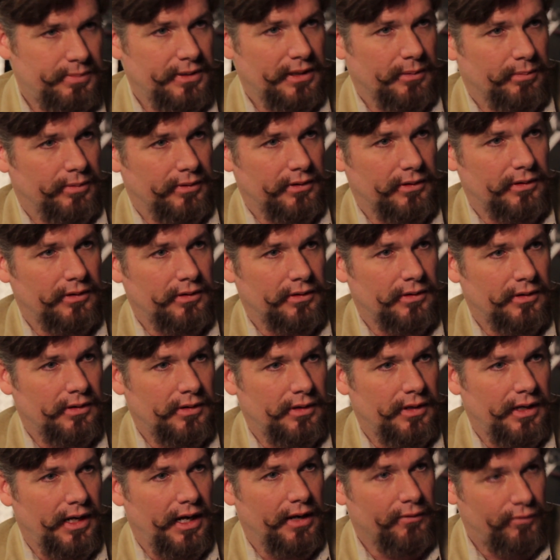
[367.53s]
people,
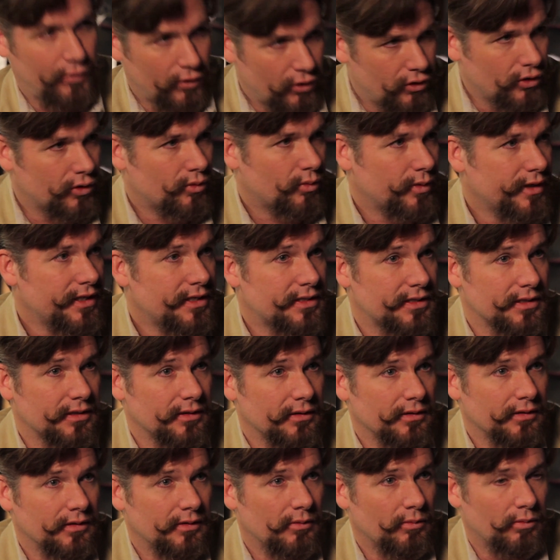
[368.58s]
and for good
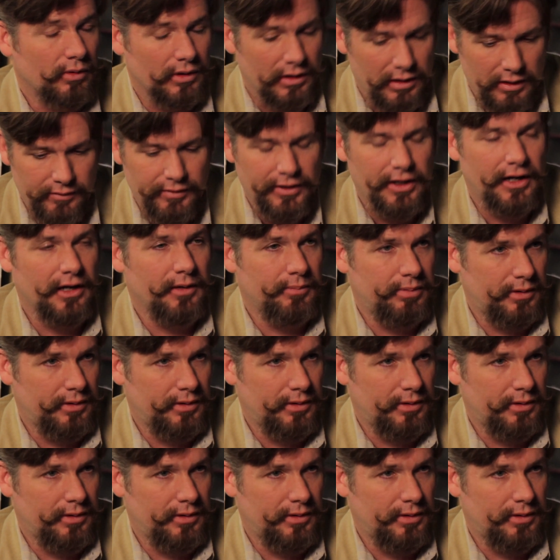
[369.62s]
reason. We're living on a